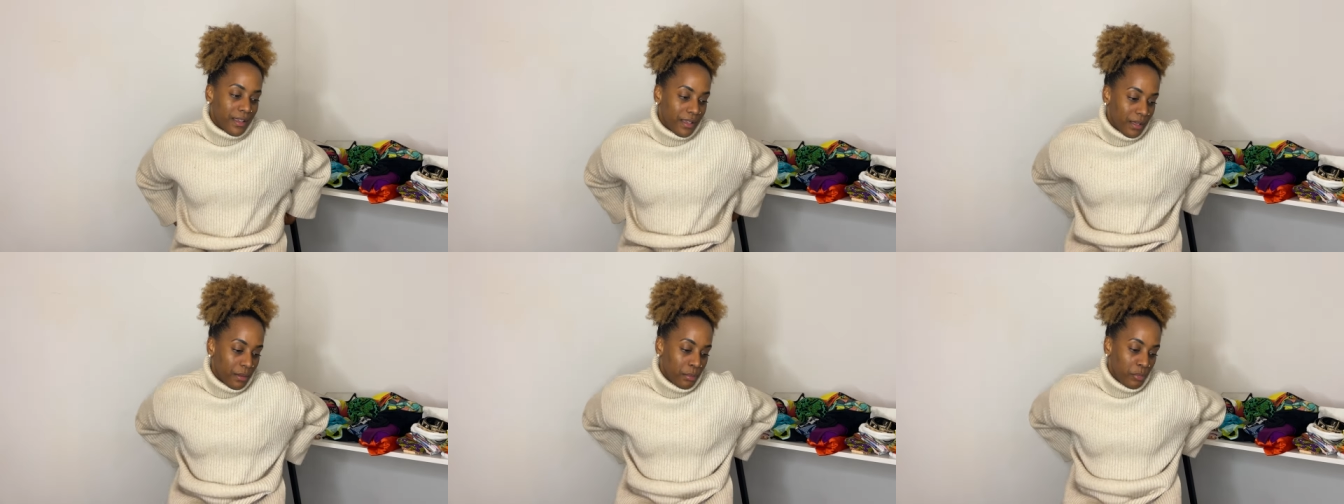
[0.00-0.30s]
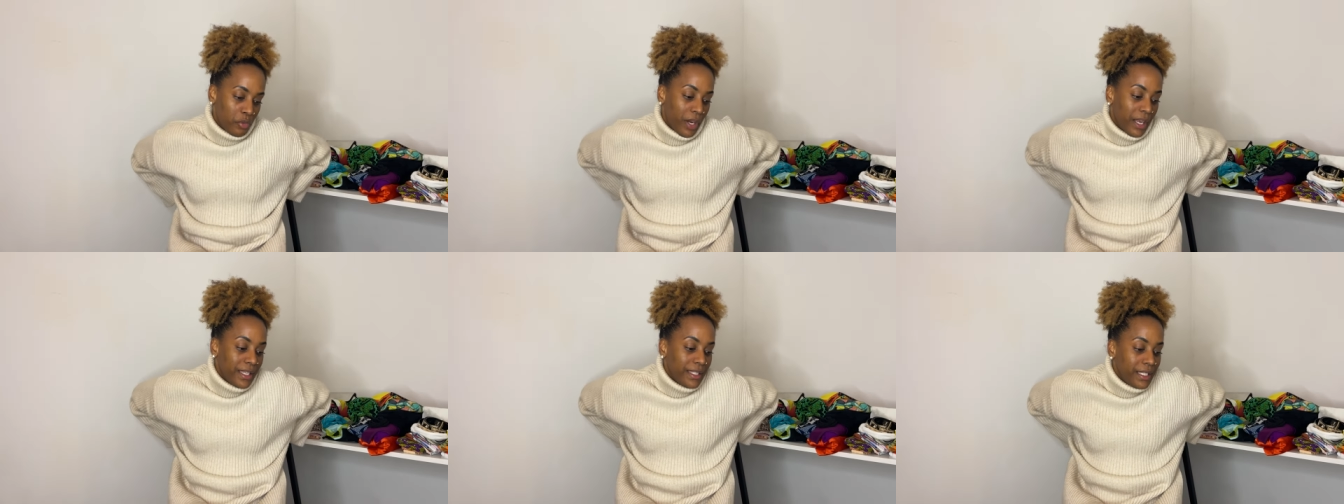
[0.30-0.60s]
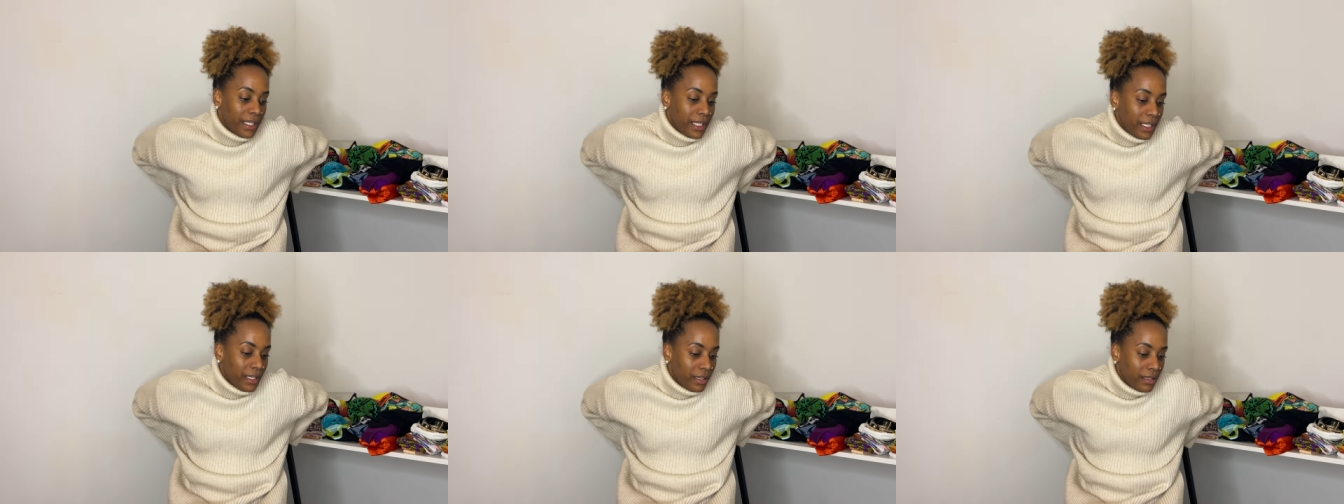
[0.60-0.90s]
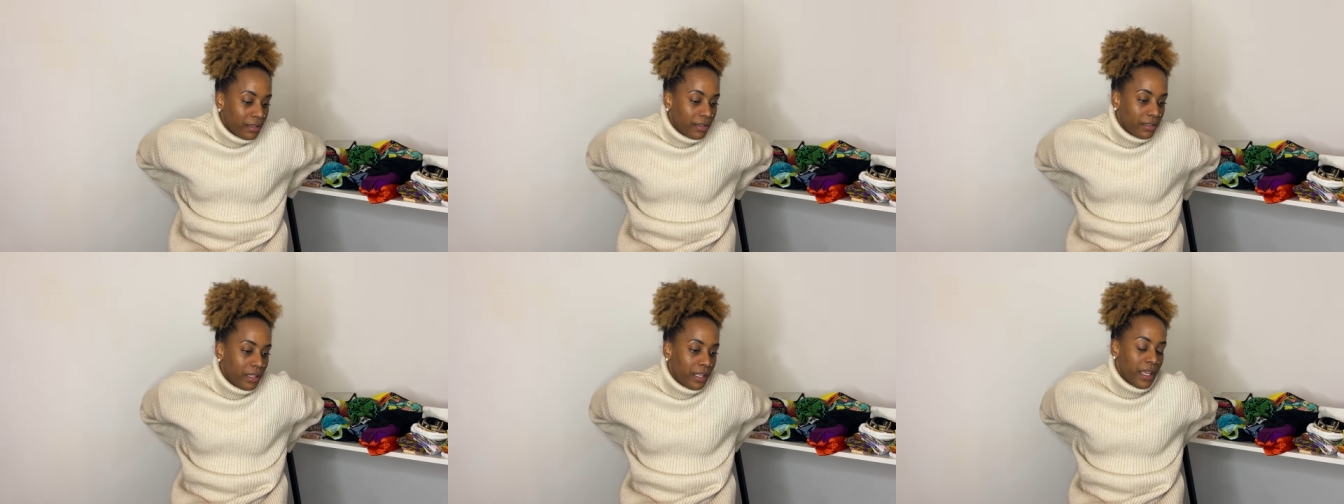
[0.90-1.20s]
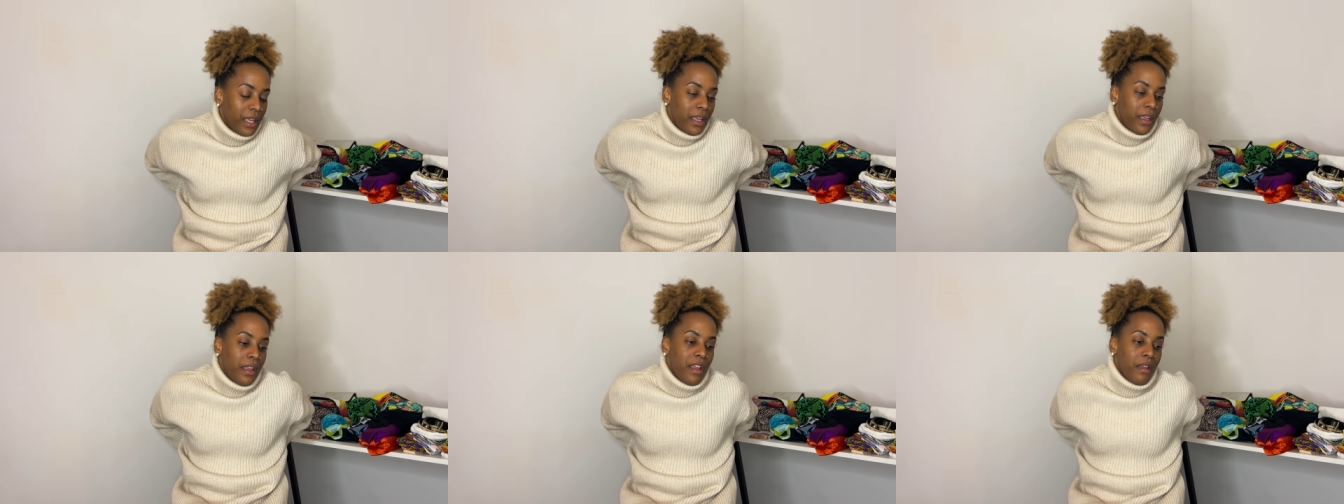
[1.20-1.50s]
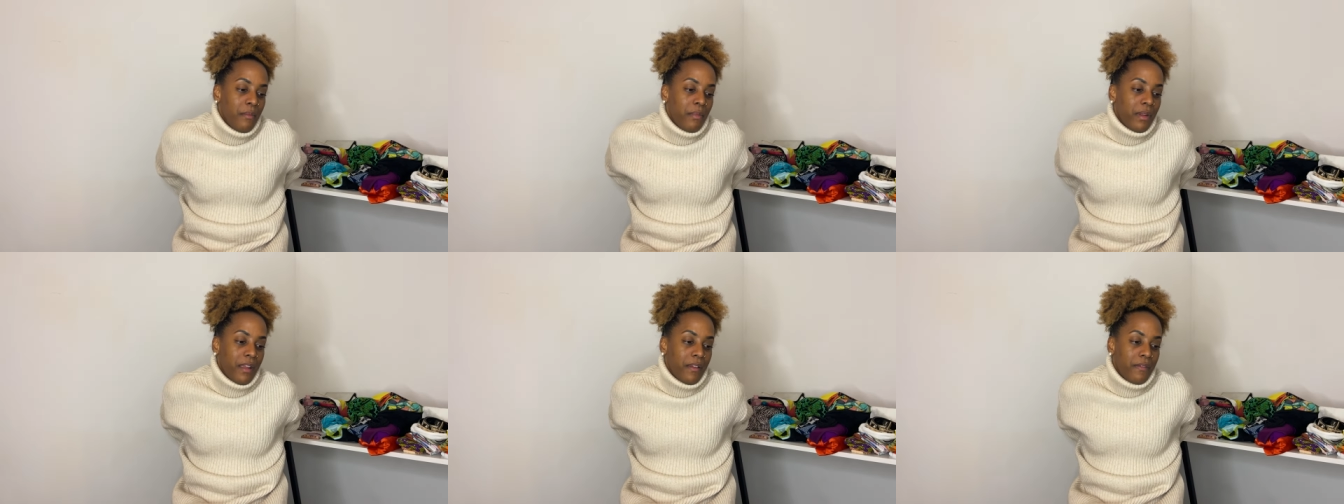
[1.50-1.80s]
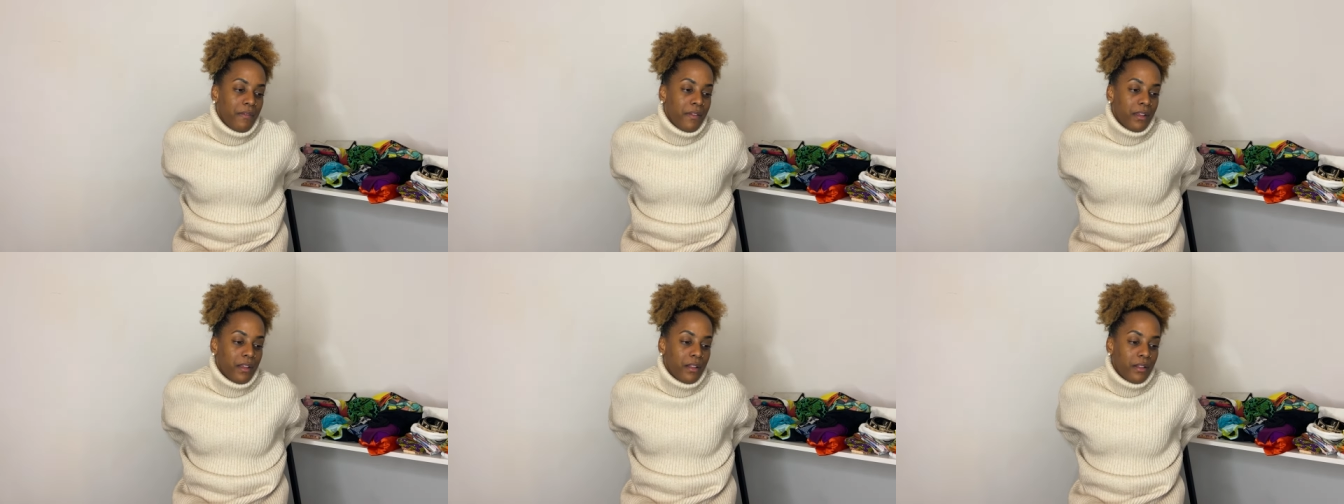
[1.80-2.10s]
I'm trying to heal, but I
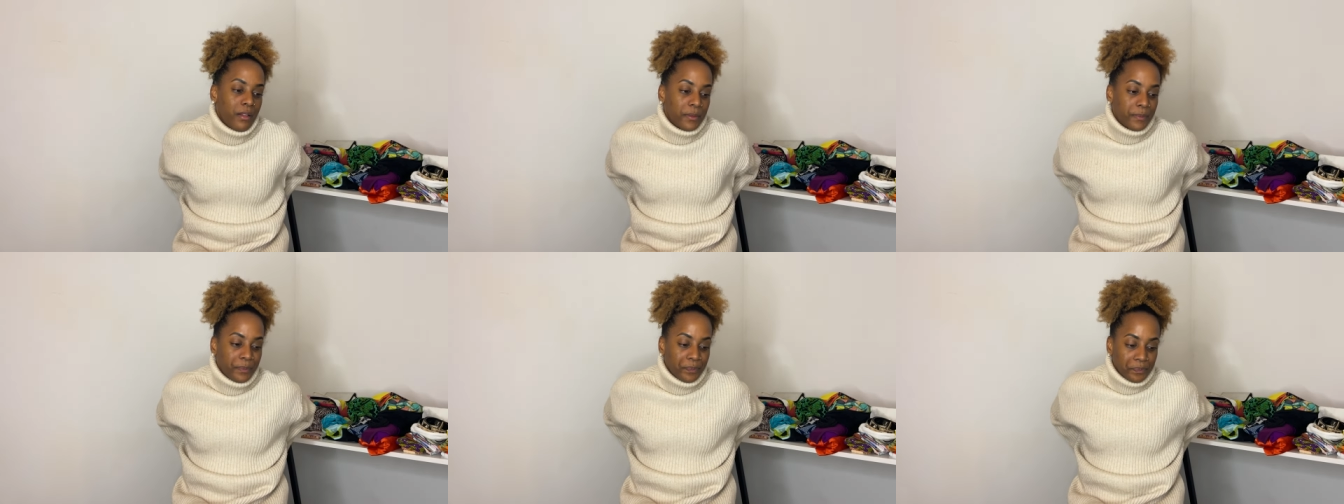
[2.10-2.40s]
feel